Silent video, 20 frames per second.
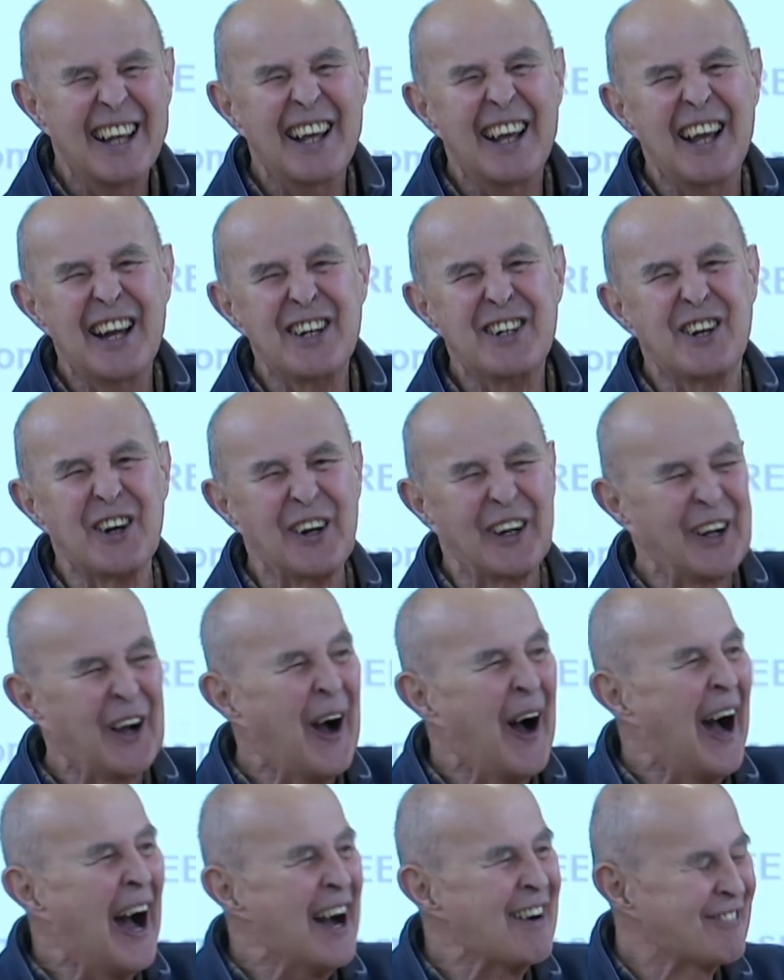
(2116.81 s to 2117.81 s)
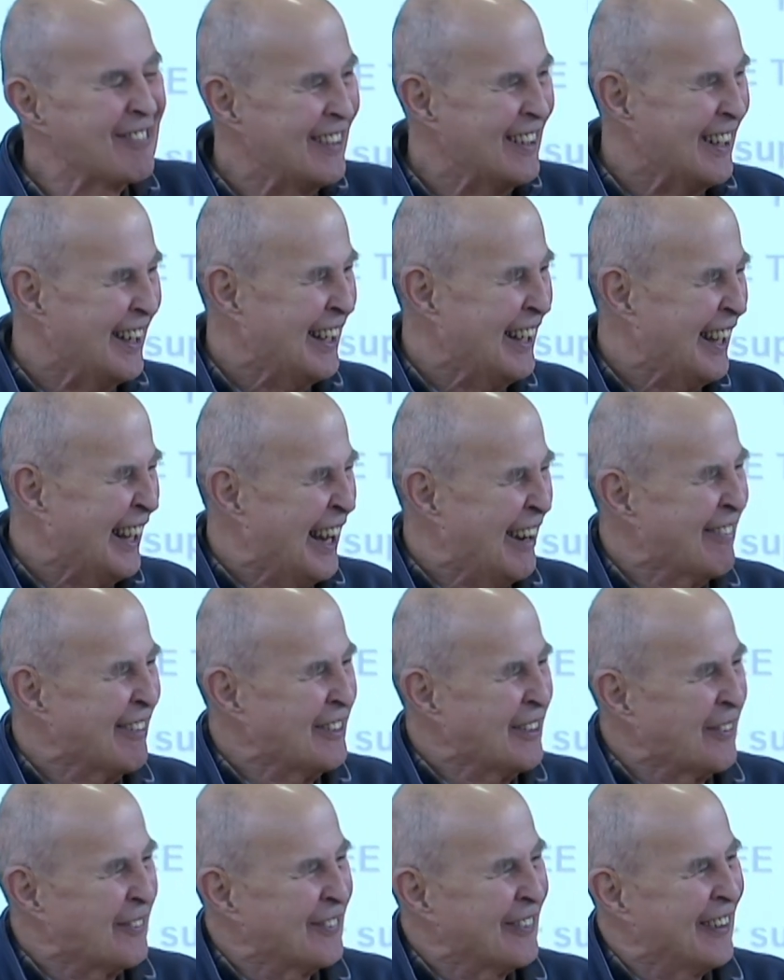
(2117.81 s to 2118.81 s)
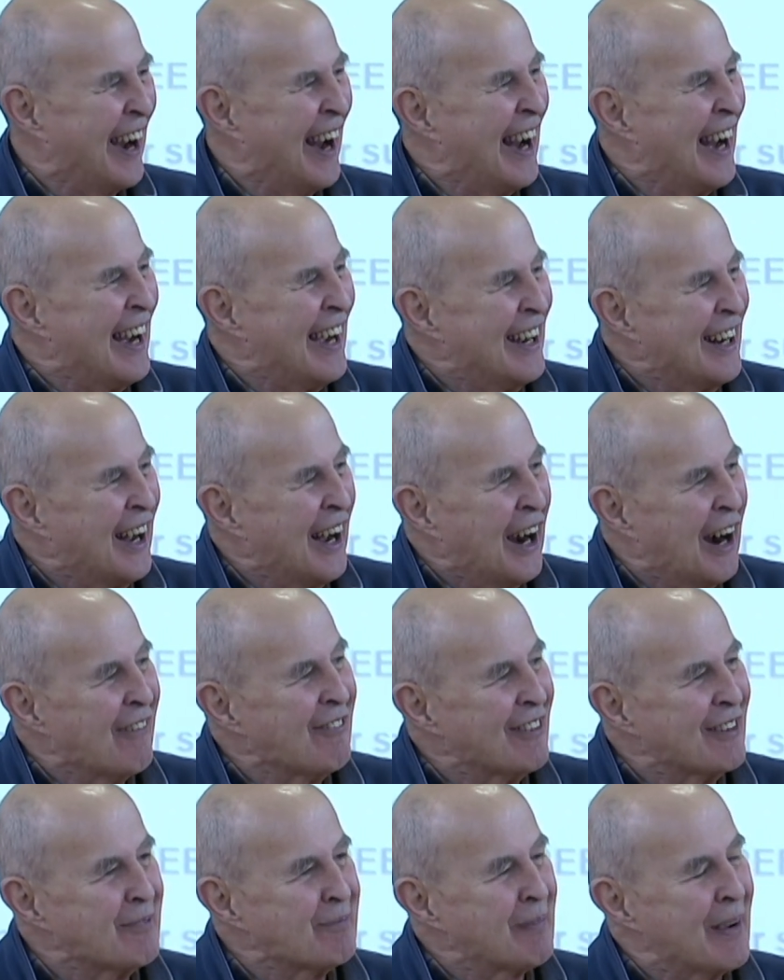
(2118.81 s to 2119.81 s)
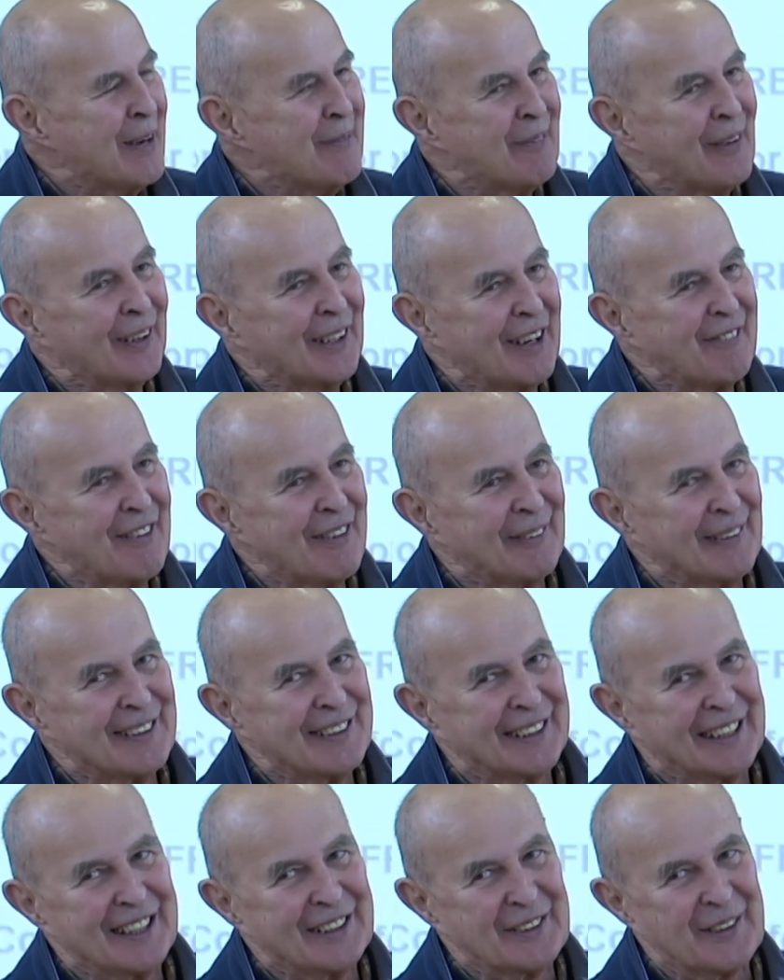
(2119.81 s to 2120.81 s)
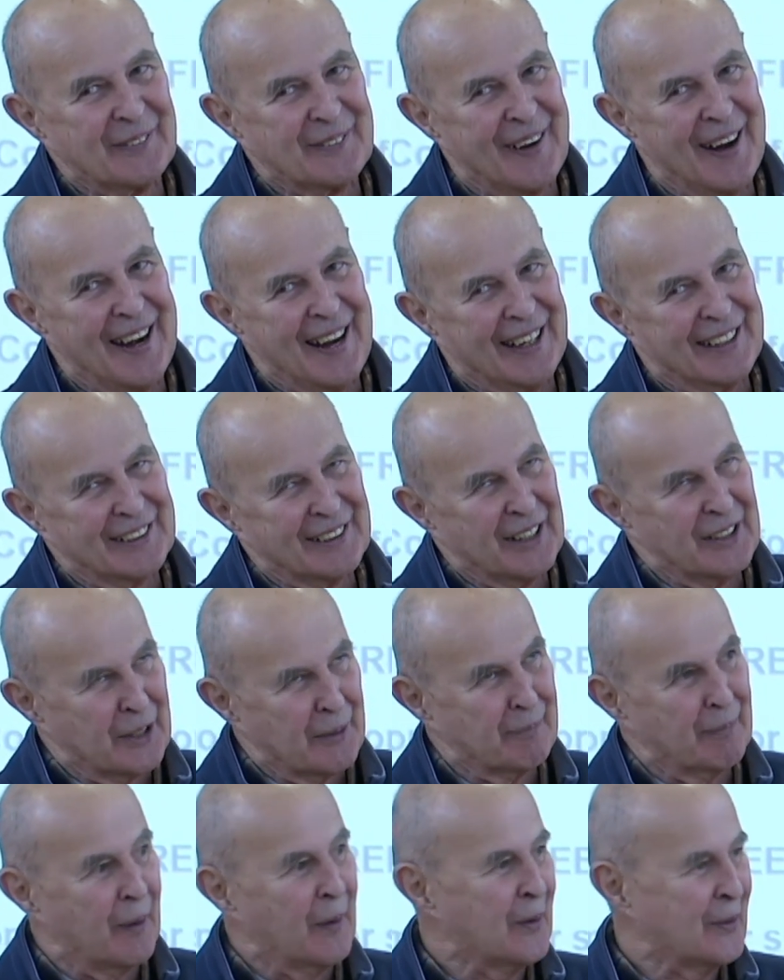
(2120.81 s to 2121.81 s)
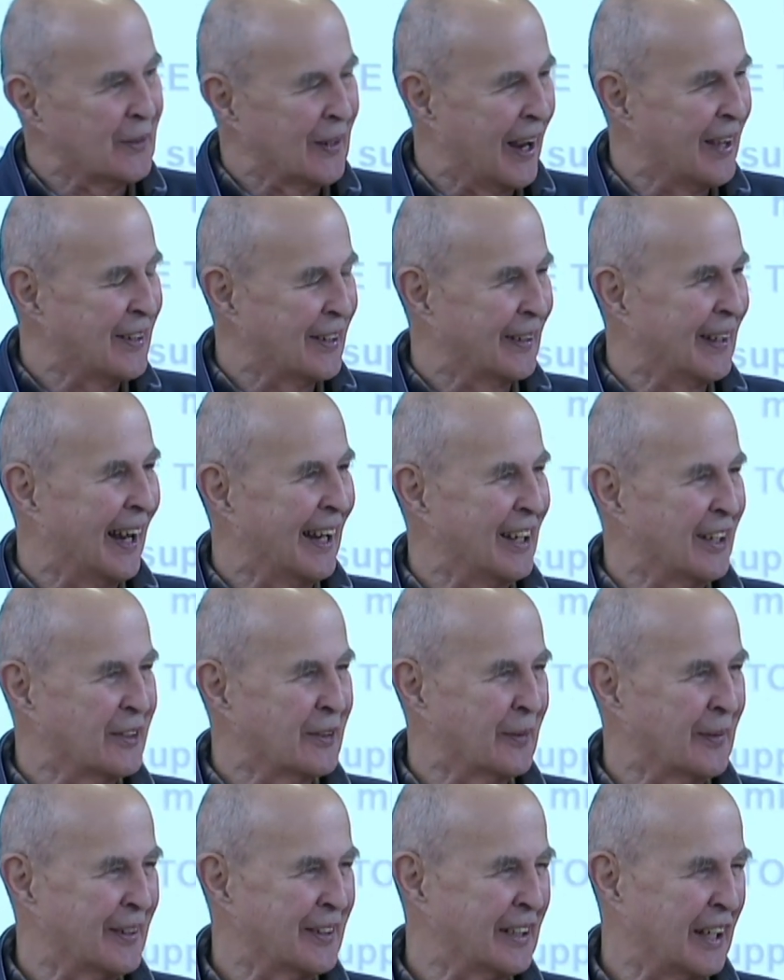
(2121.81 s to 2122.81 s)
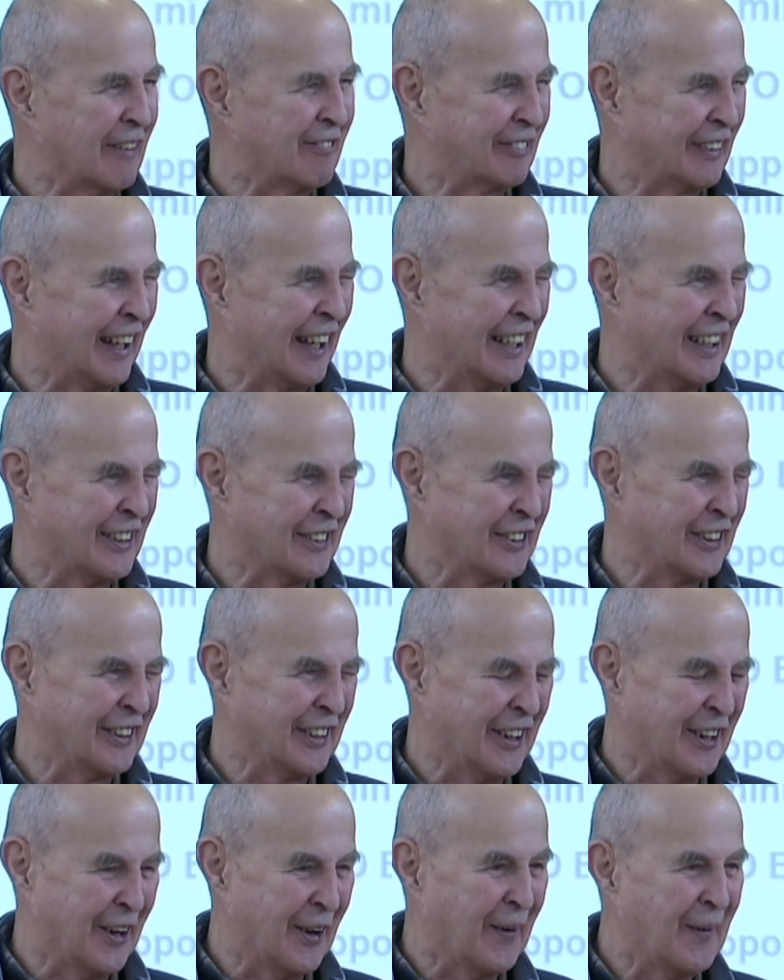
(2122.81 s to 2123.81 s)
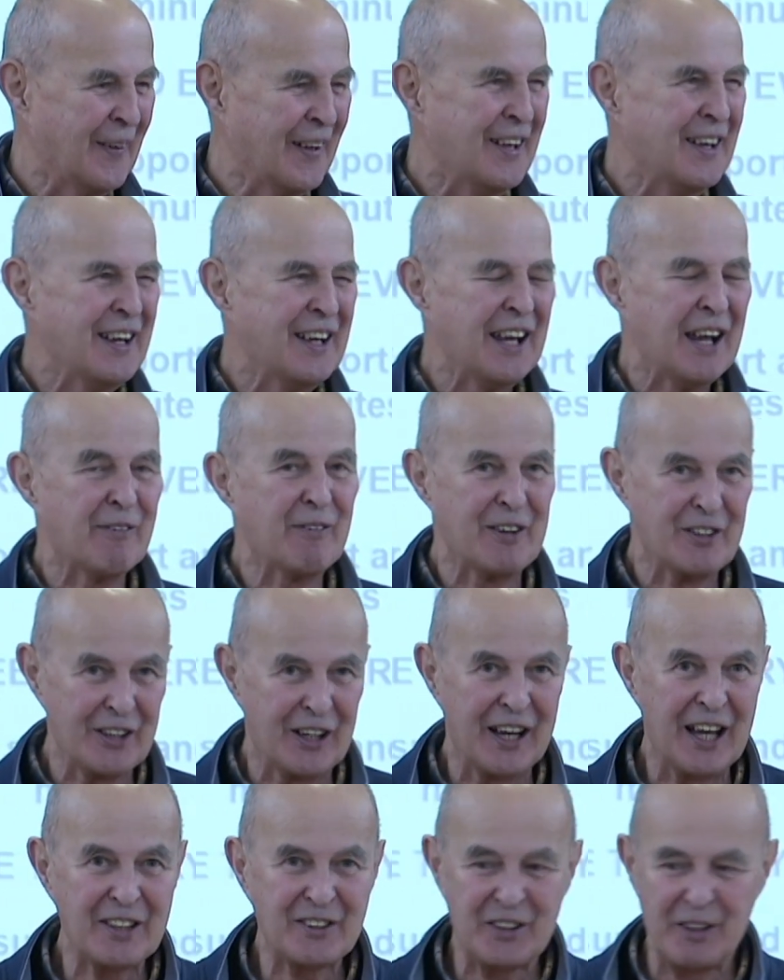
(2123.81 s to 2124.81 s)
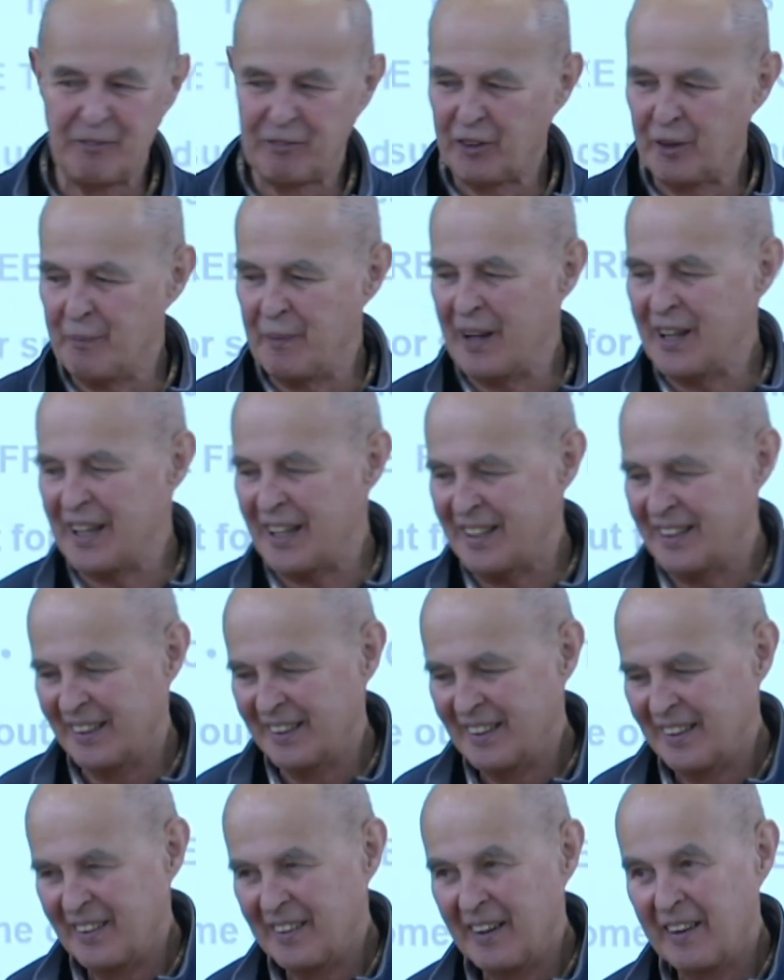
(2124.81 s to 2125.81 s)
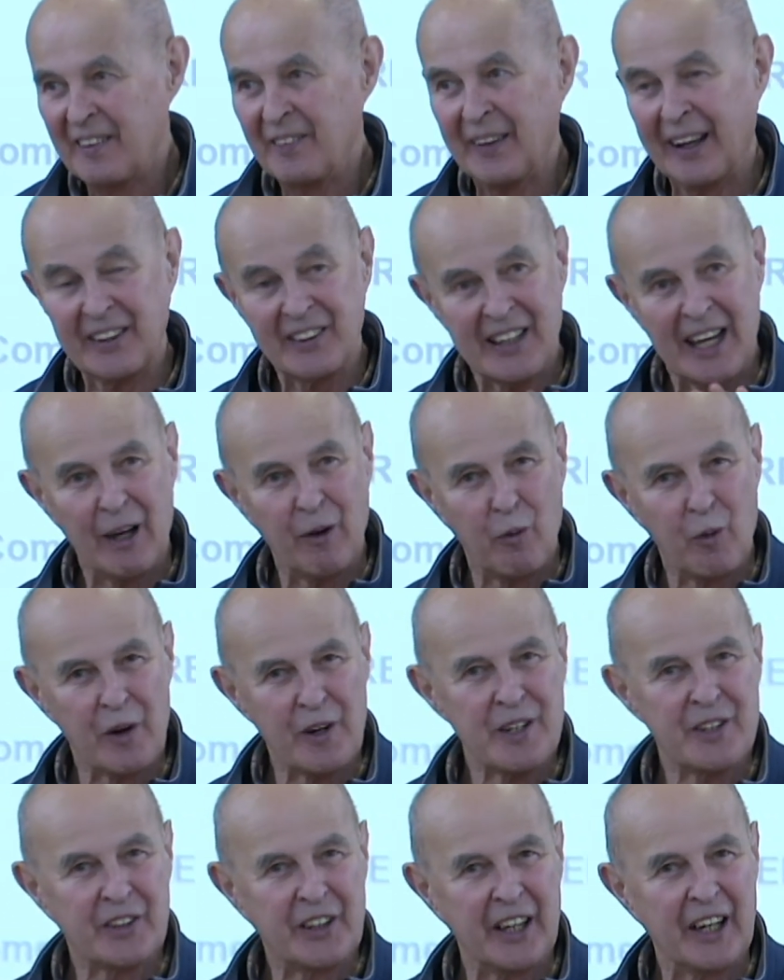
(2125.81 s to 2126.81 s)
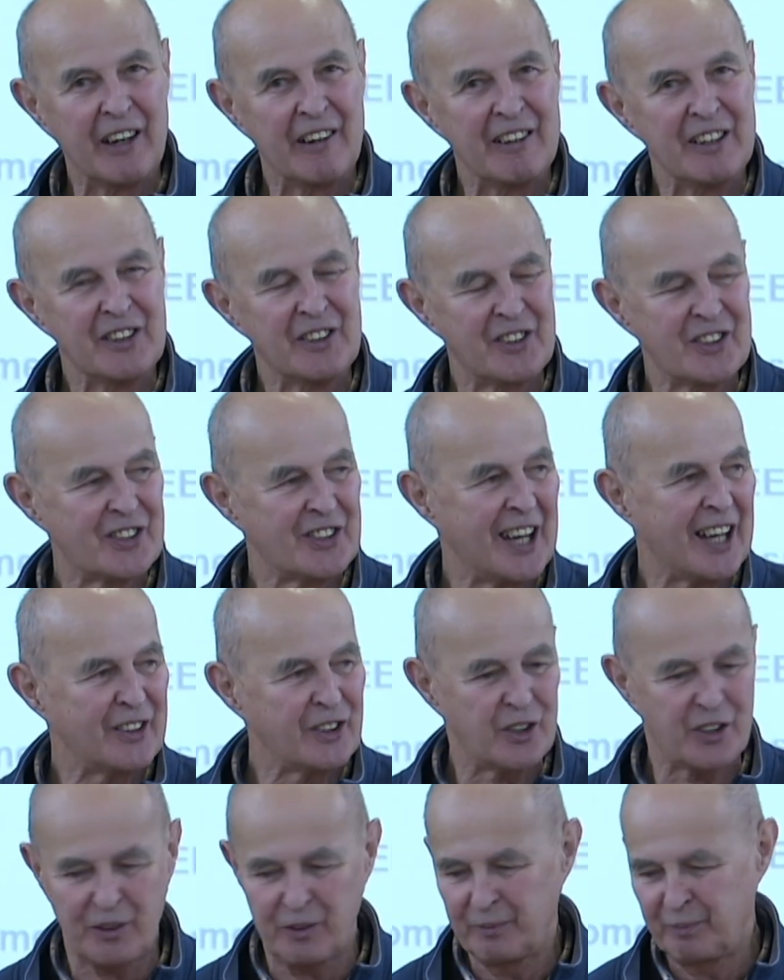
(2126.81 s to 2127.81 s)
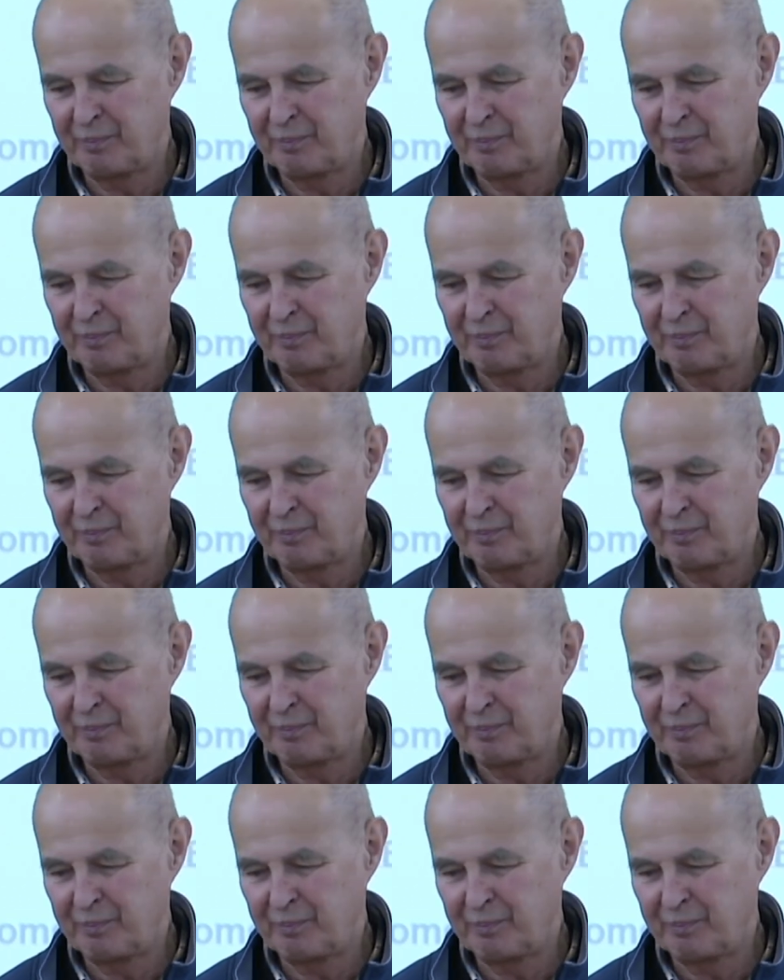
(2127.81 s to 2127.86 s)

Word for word: he took off. He was afraid of the people living with schizophrenics as opposed to other guys who were tough guys, you know. There was a lesson for me that that word carries such